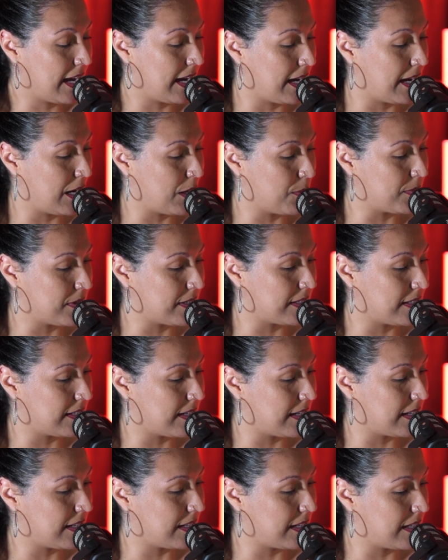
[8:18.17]

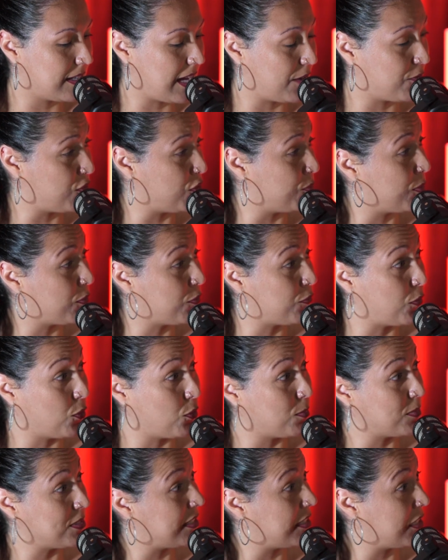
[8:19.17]
have you
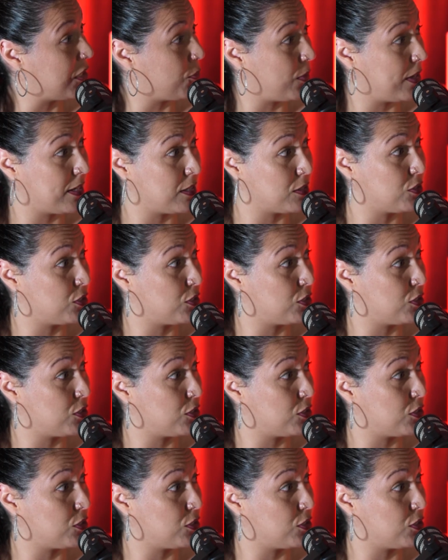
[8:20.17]
performed anywhere?